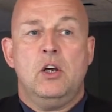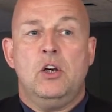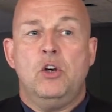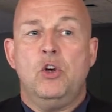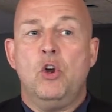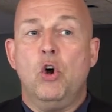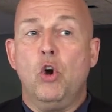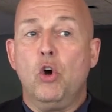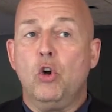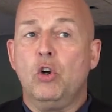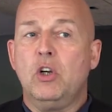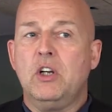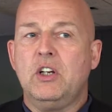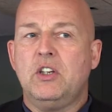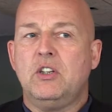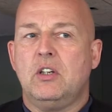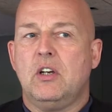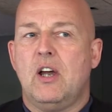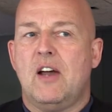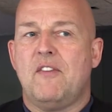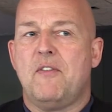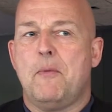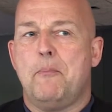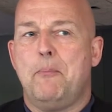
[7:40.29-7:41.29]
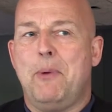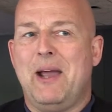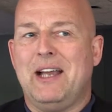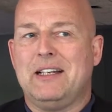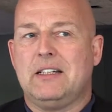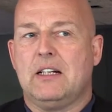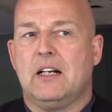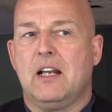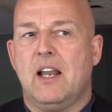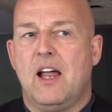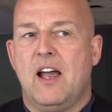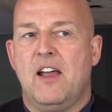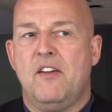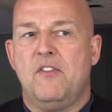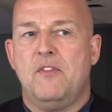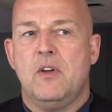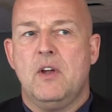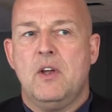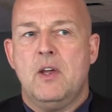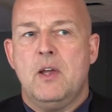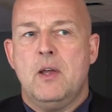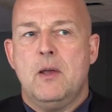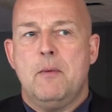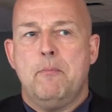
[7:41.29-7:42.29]
not only to have a better life,
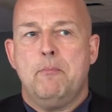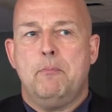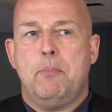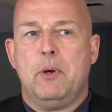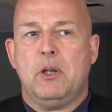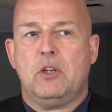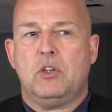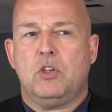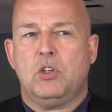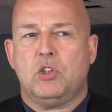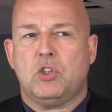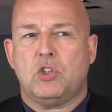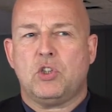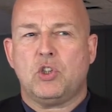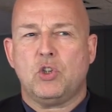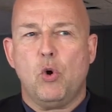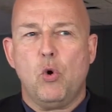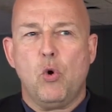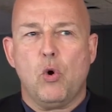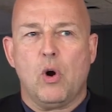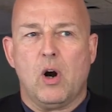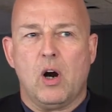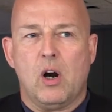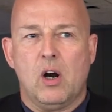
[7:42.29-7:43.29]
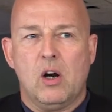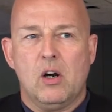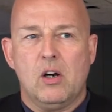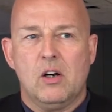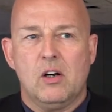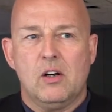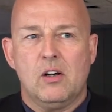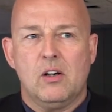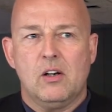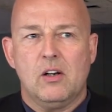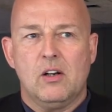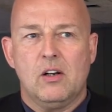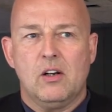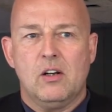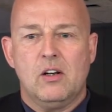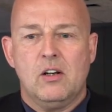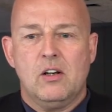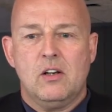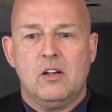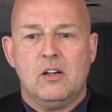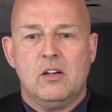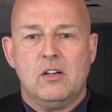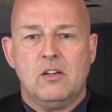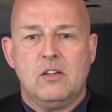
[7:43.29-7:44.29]
but to soar,
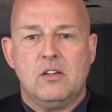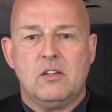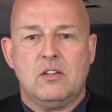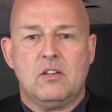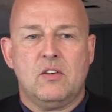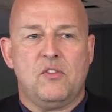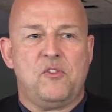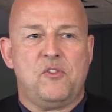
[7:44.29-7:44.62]
to